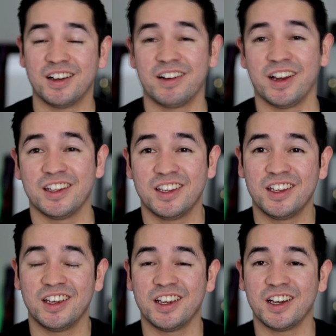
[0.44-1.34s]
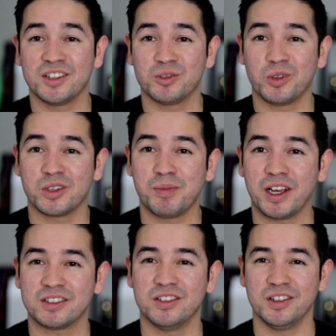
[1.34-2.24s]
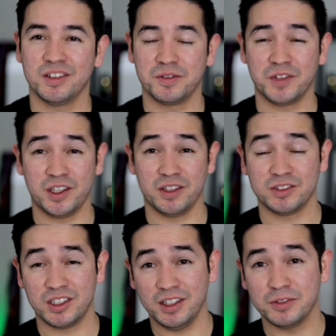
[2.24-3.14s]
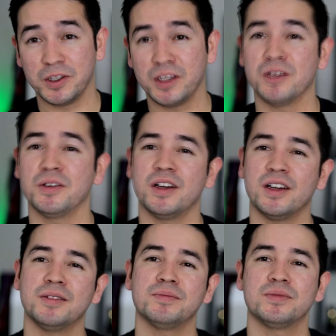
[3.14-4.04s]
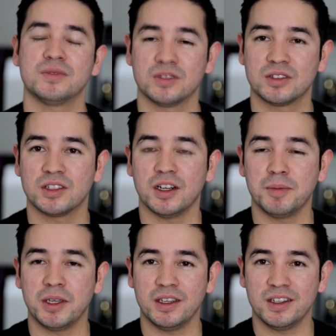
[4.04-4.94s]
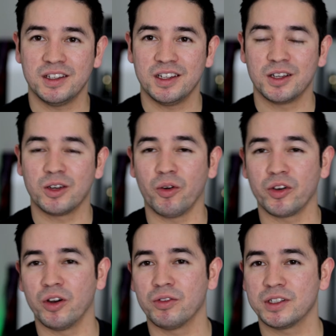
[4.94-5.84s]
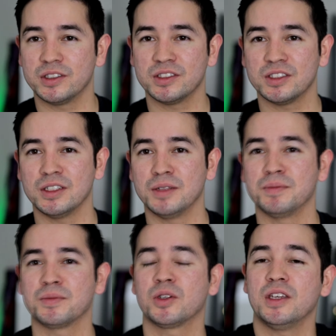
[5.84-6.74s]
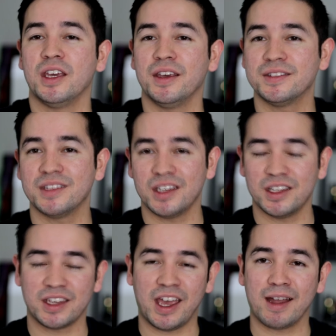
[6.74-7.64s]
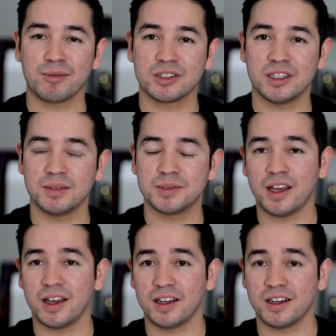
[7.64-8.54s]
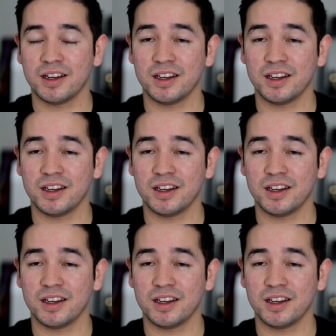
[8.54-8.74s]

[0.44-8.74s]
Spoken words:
Alright, hey guys, welcome back to another video. In today's video, I'm going to be going over just some easy camera tips that,